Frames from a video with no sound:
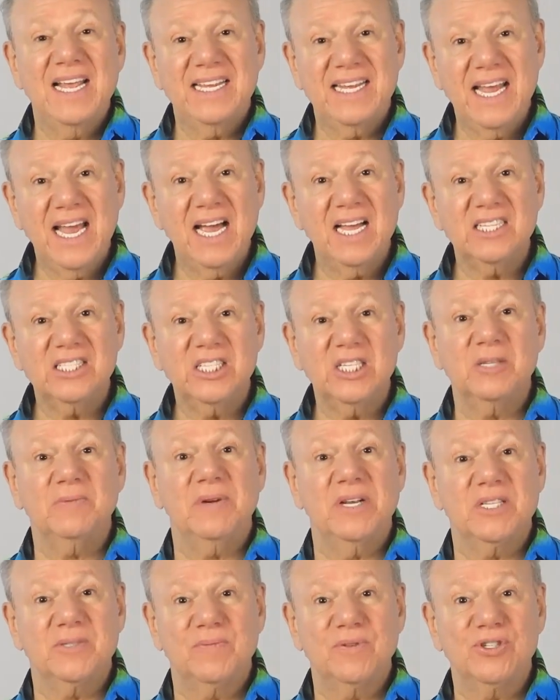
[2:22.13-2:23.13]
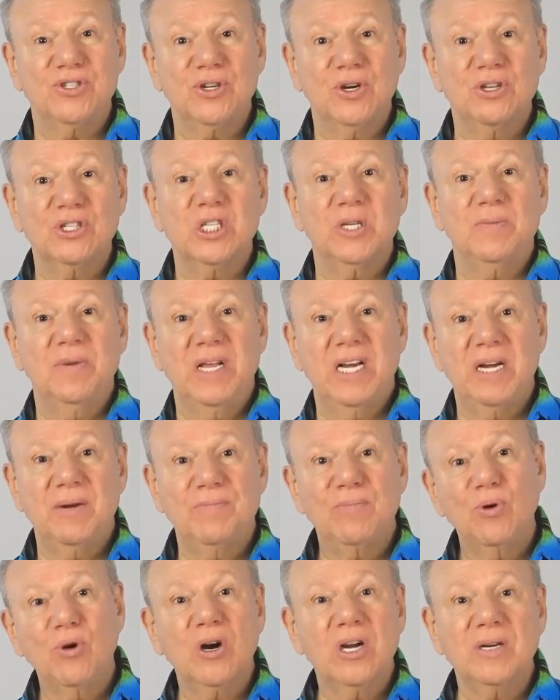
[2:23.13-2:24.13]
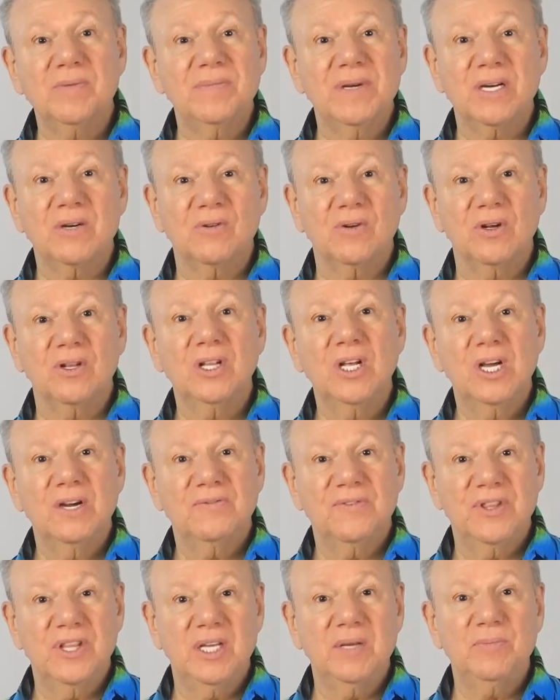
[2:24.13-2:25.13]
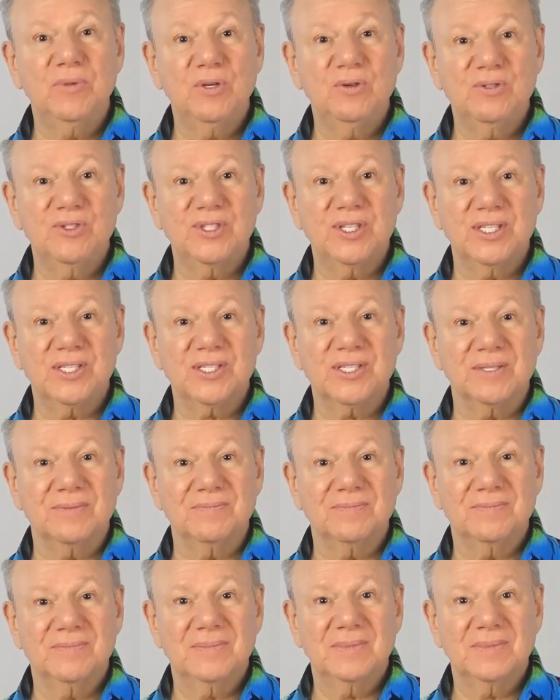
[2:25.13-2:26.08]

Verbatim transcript: Calcium has been shown to be an important mineral for the immune system.